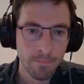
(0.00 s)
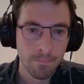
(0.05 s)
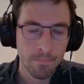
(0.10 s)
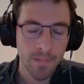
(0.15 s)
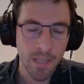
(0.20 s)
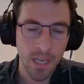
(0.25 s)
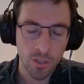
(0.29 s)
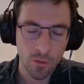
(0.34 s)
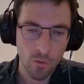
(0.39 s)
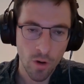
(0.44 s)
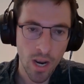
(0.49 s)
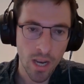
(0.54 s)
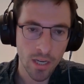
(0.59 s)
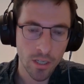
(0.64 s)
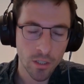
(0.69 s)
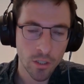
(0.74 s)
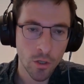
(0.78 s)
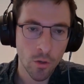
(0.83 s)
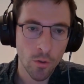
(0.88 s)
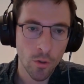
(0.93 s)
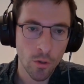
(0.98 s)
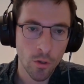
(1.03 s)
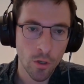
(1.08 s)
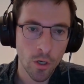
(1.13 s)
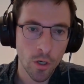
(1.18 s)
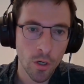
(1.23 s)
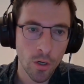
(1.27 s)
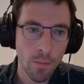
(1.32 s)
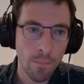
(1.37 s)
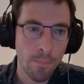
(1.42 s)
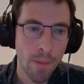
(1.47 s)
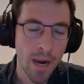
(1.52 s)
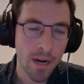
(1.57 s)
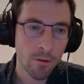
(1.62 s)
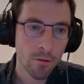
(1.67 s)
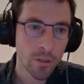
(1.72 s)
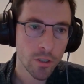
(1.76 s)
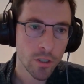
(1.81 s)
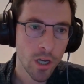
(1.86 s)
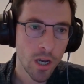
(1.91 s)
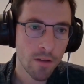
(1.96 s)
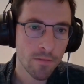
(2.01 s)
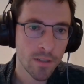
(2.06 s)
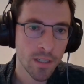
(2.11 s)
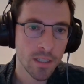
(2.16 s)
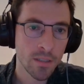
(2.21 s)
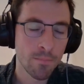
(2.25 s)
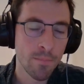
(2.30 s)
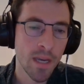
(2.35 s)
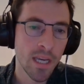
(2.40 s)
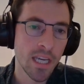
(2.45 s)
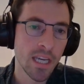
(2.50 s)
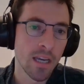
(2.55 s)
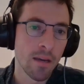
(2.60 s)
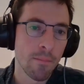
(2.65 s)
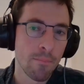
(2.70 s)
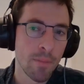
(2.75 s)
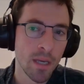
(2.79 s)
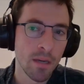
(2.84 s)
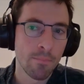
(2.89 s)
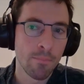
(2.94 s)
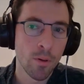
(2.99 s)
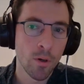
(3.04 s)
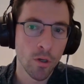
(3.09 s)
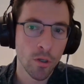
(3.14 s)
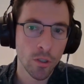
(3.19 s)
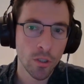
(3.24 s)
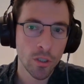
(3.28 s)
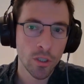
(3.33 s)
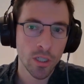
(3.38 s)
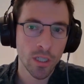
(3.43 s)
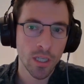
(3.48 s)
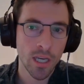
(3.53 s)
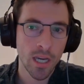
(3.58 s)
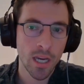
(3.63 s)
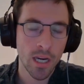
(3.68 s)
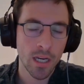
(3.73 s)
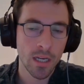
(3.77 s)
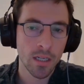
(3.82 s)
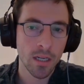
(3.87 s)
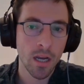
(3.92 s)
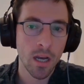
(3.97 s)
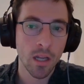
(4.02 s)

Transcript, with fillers: That's right. So there, Microsoft is making a big push to get mm-hmm.